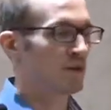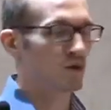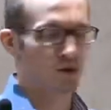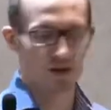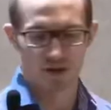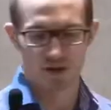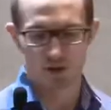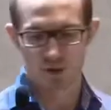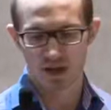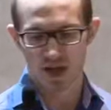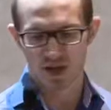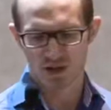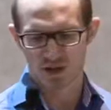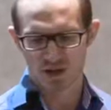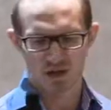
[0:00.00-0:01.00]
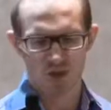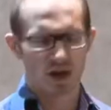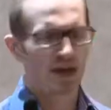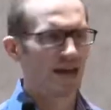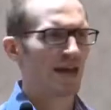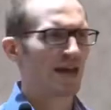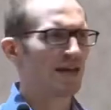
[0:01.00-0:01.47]
or you know, we actually do
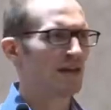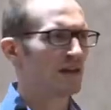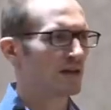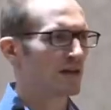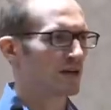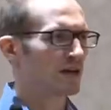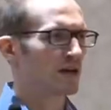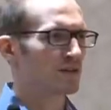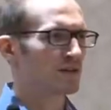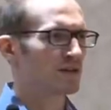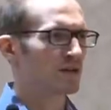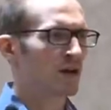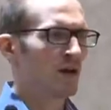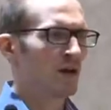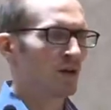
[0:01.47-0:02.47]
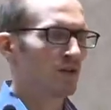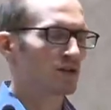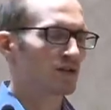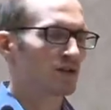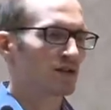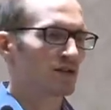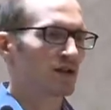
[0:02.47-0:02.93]
any lookups which
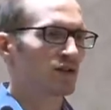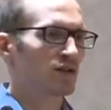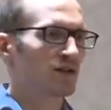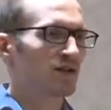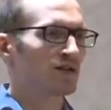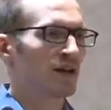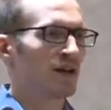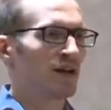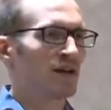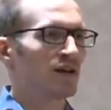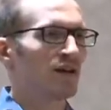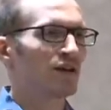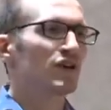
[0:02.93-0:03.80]
is essentially saying,